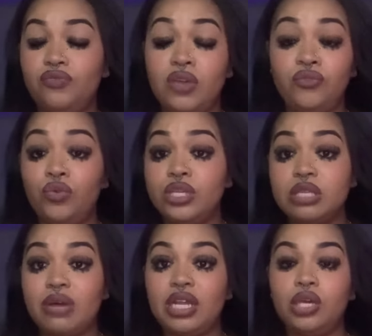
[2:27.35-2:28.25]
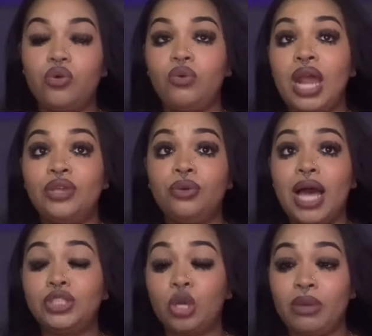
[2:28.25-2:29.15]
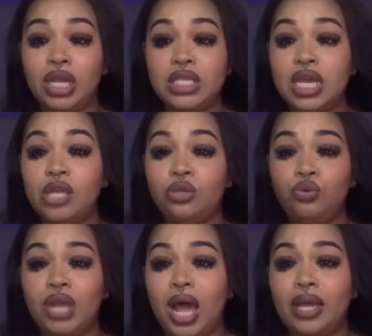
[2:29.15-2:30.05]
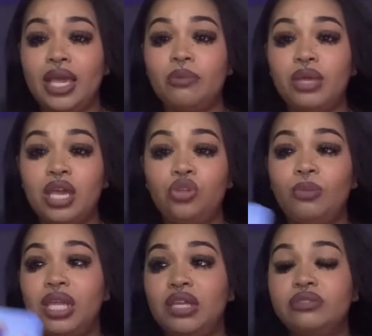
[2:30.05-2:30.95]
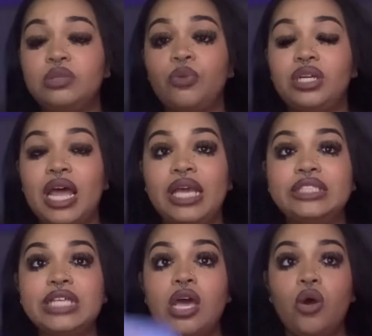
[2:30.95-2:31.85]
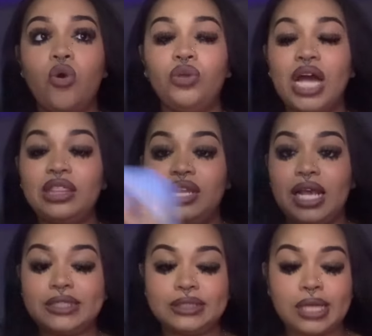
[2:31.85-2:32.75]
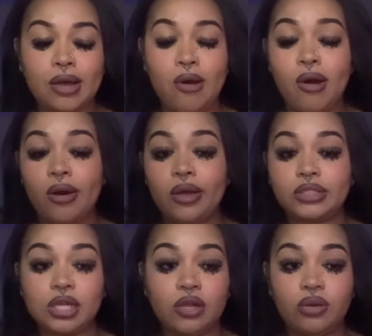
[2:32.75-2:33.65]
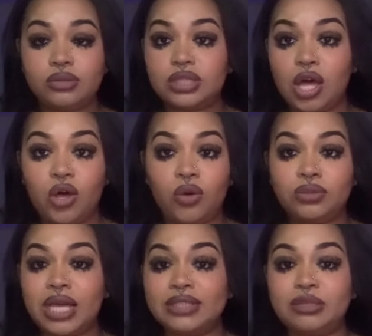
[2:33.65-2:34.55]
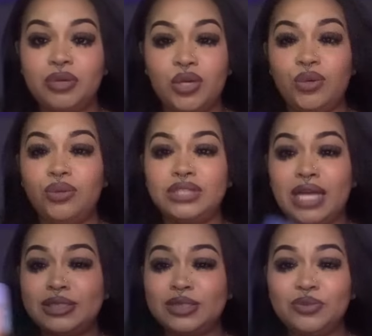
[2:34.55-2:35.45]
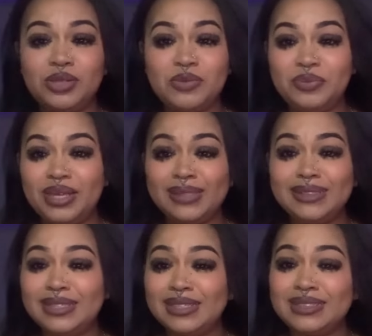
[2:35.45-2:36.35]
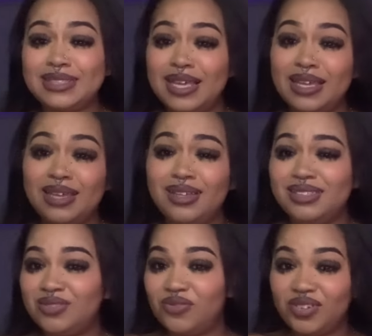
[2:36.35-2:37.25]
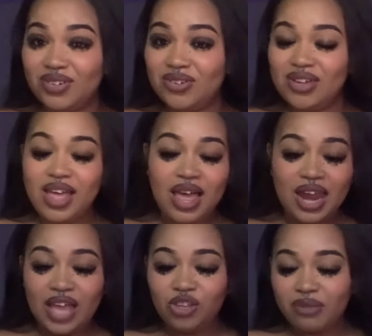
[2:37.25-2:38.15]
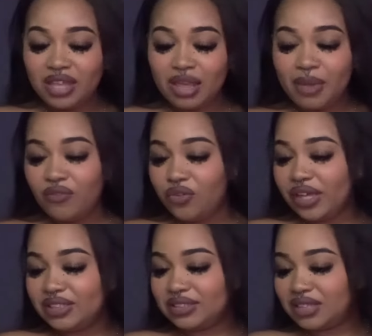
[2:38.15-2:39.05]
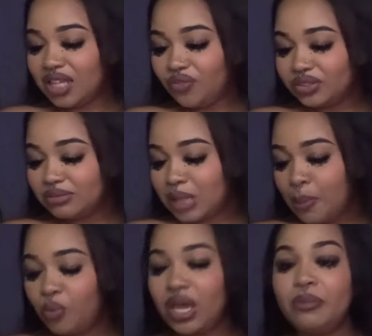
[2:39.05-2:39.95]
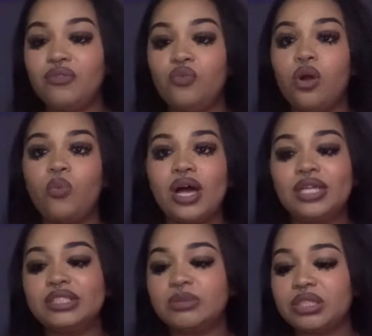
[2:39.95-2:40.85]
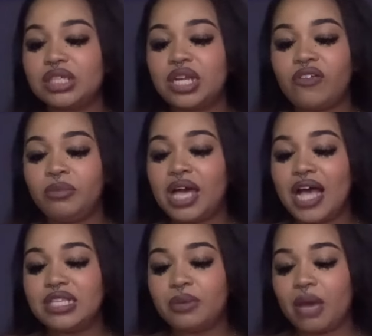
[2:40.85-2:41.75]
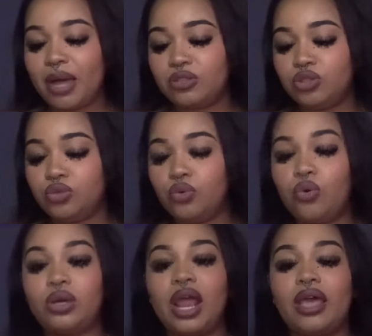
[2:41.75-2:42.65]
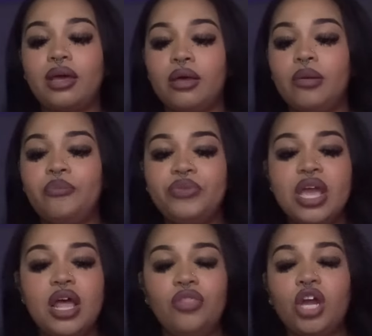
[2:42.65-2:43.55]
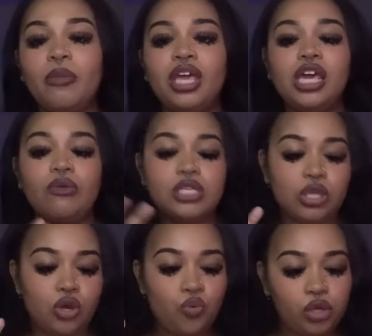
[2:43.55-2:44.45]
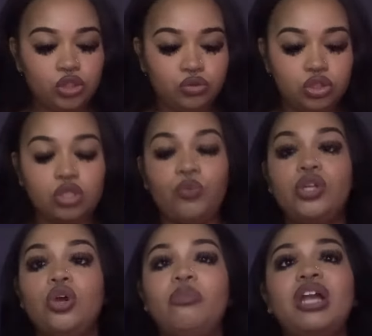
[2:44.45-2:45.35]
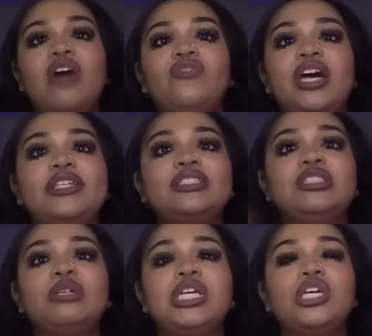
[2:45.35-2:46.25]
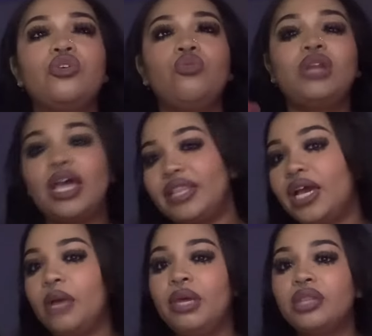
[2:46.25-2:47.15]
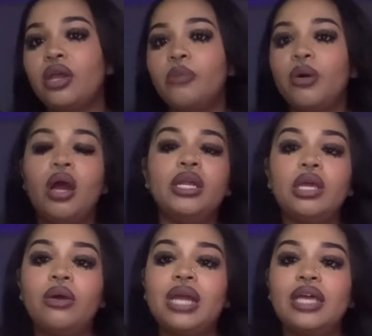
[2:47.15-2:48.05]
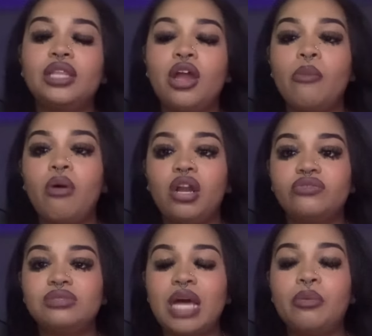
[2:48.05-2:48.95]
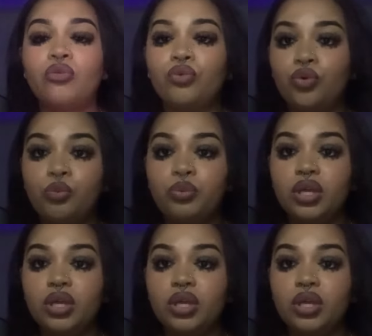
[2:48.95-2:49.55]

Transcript: view as somebody here who, like, you got your money together, you got like a kingpin, you may live somewhere nice, or you got the nicest cars, clothes, the hoes, I suppose. I just want to be successful. Like, they may be as successful in some type of way, but for once, this person could be gossiping about you, or like, there could be an Aries here who wants you to surrender. But I feel like this is somebody here who, like, they could be a third party, or like they're a part of some type of group.